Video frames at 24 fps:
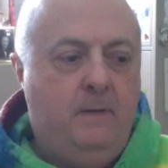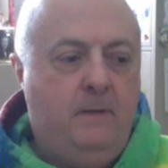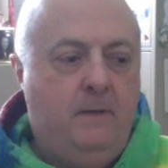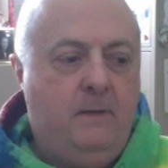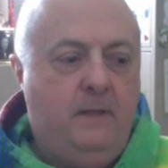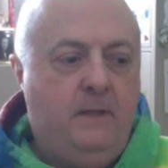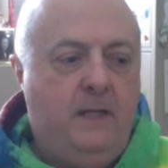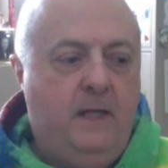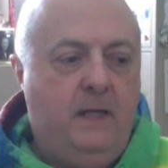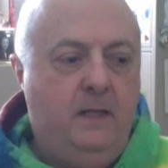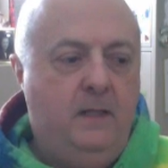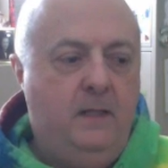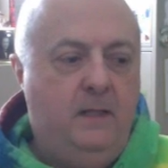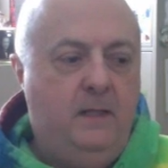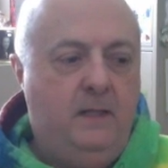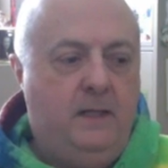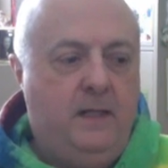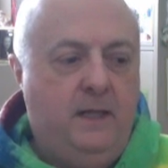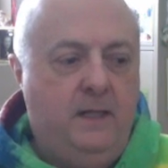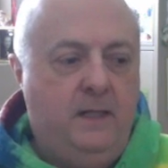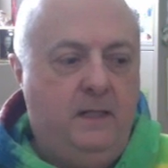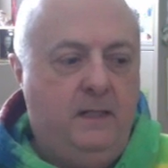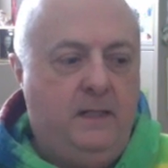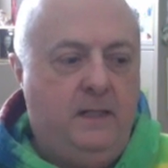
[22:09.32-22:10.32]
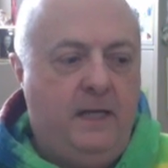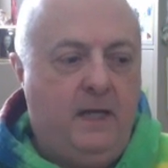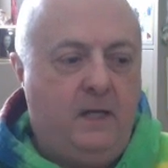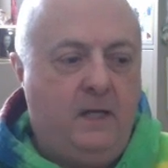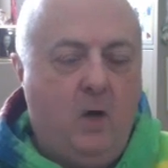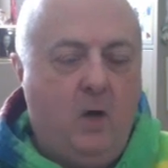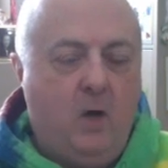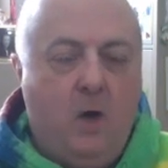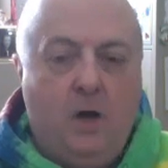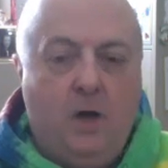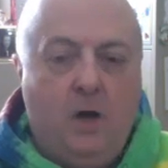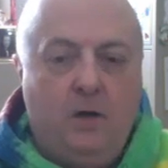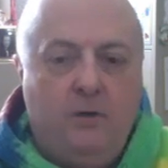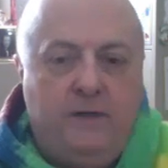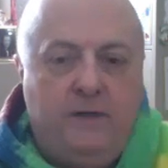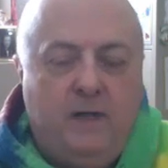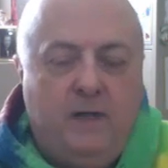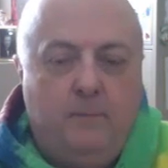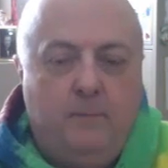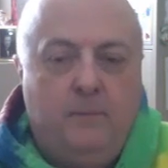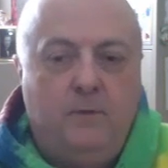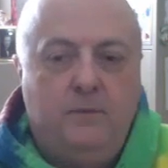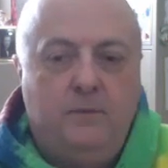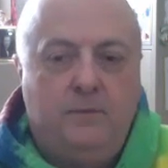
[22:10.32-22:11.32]
can get concrete
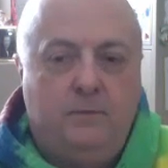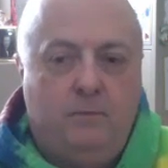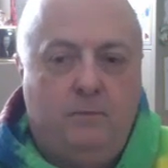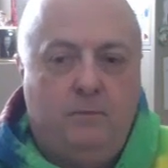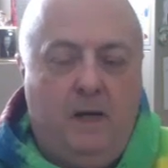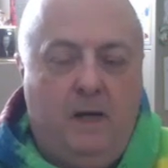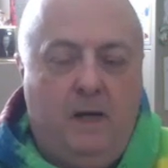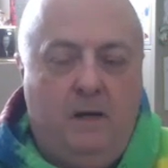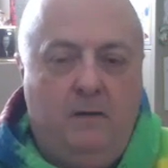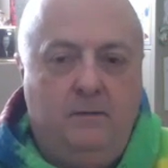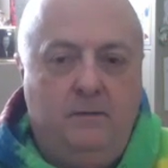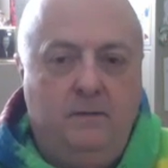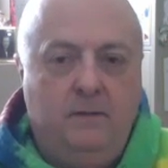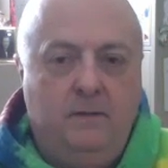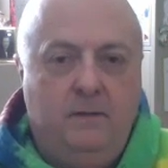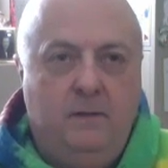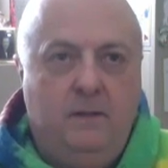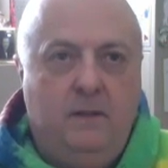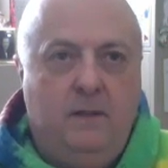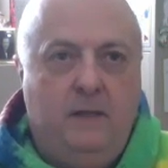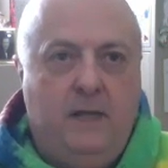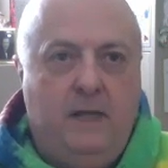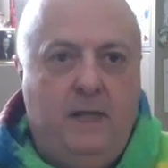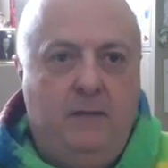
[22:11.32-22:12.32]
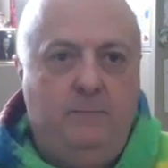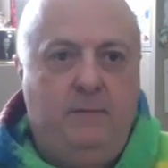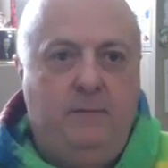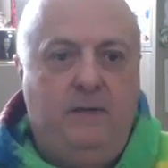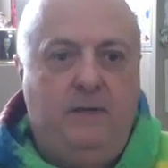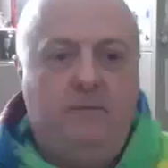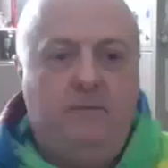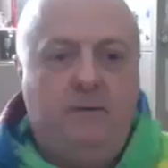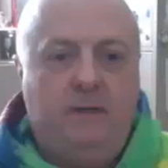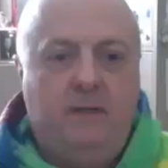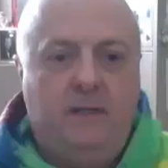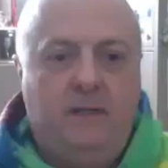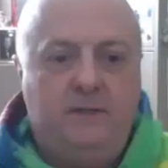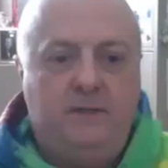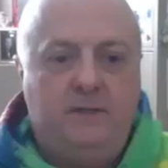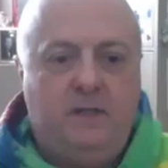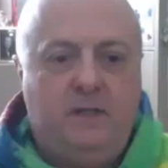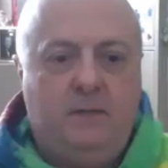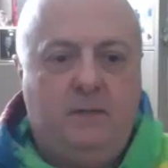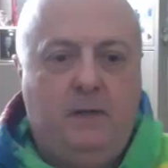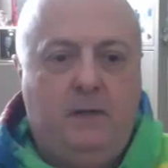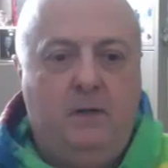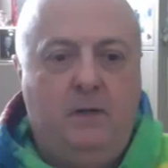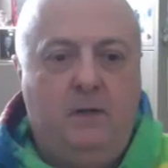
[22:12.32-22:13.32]
numbers around and be realistic
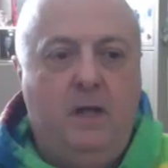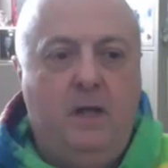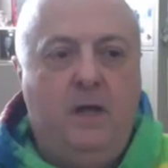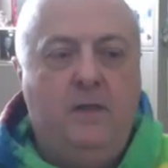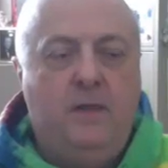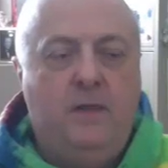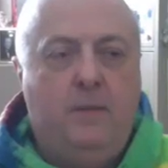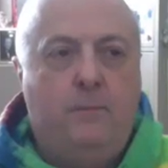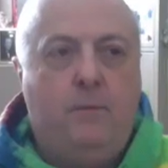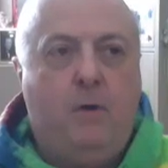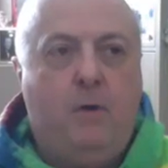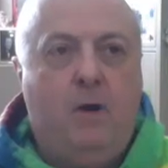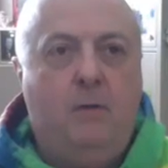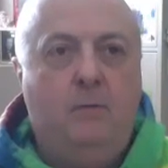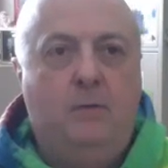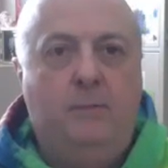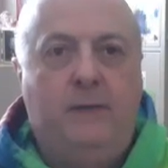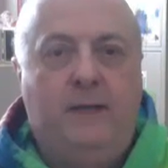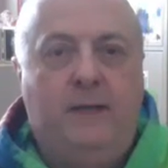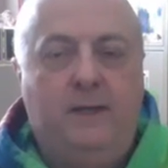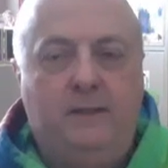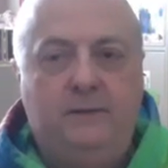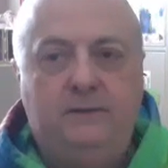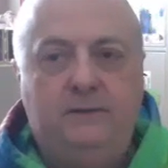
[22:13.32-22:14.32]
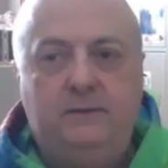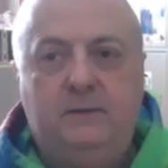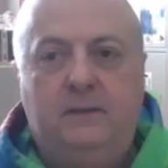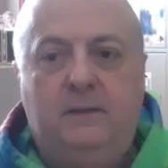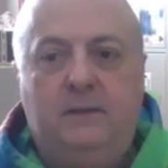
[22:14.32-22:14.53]
about. The problem is